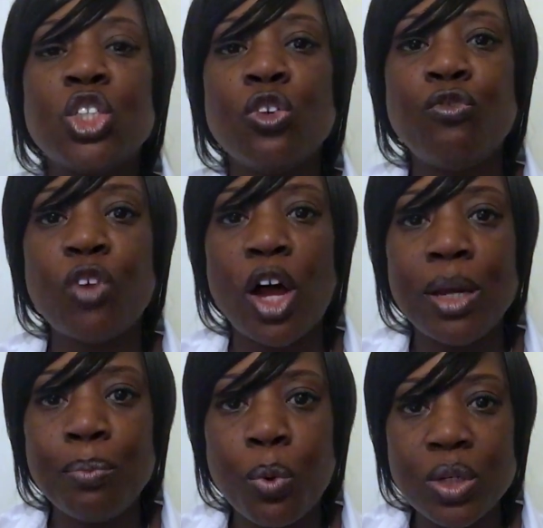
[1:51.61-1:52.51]
to
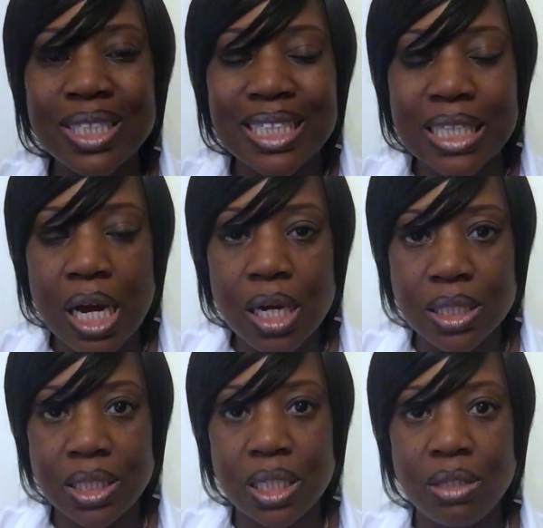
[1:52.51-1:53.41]
find
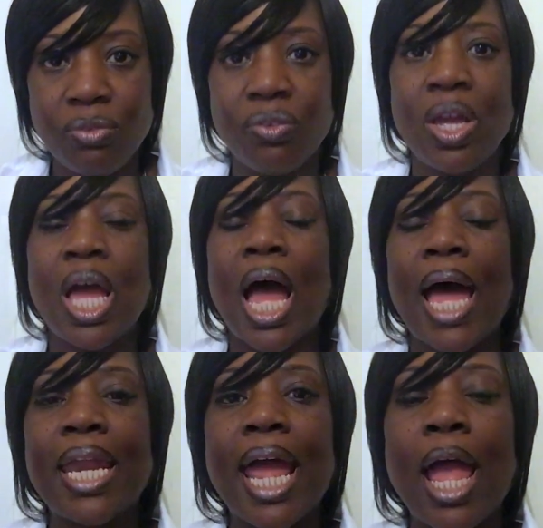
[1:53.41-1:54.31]
productive
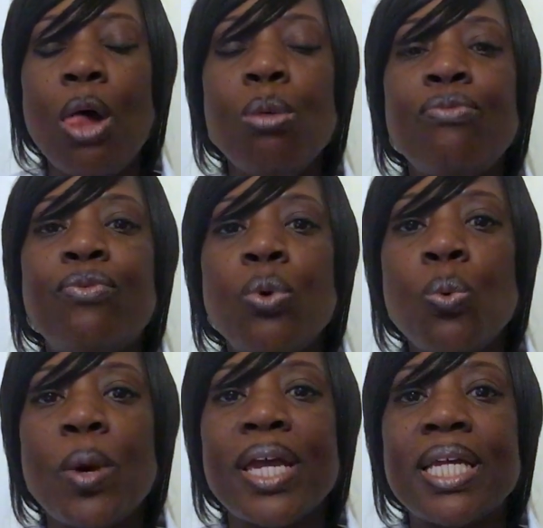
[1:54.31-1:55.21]
and helpful
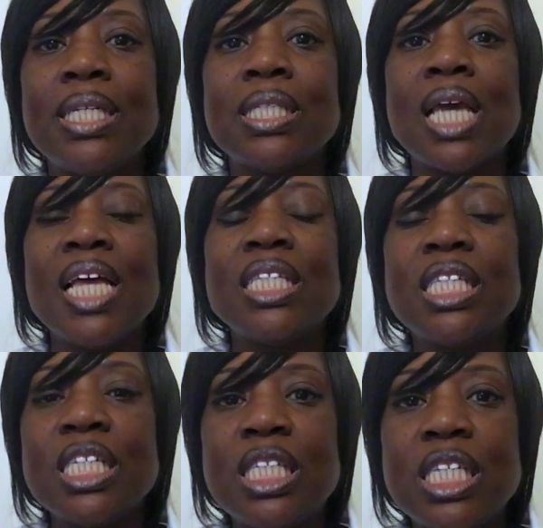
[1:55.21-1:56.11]
ways
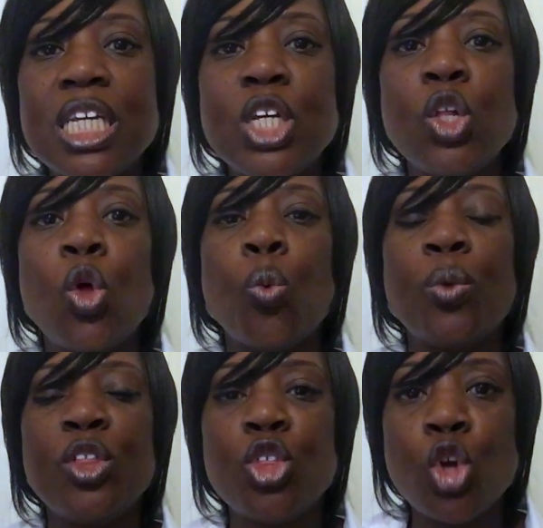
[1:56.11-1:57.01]
to deal
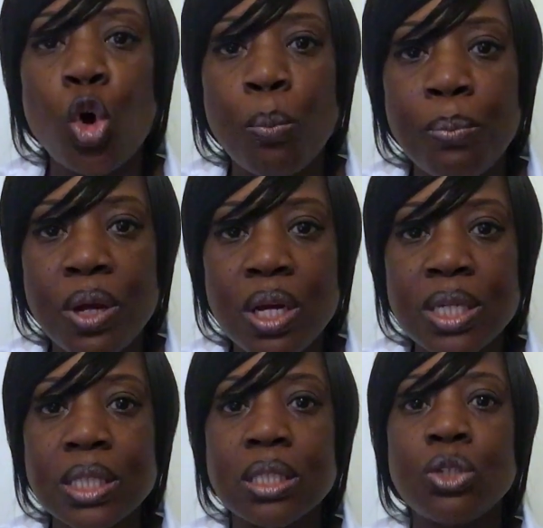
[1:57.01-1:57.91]
with your
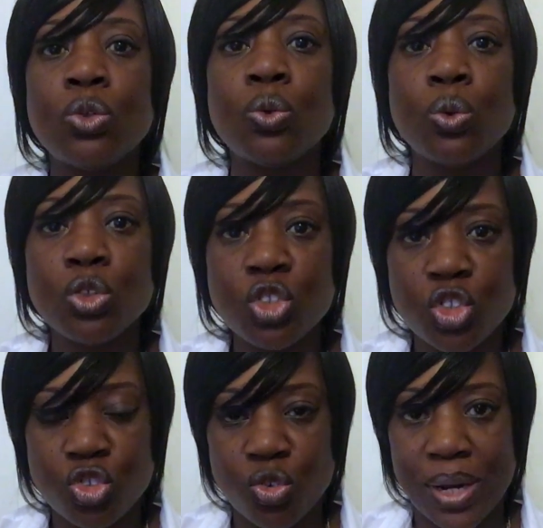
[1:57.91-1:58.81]
personal
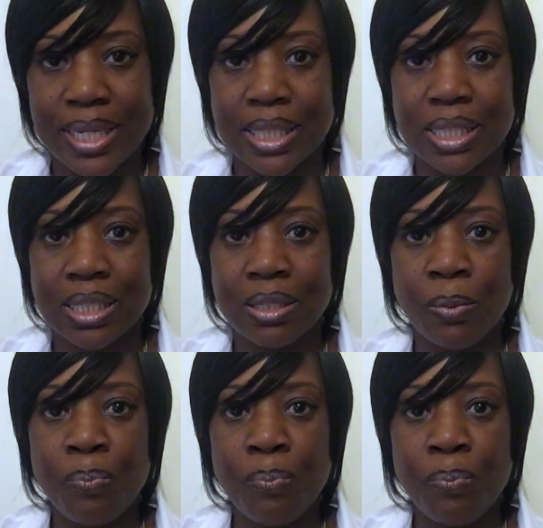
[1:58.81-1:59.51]
stress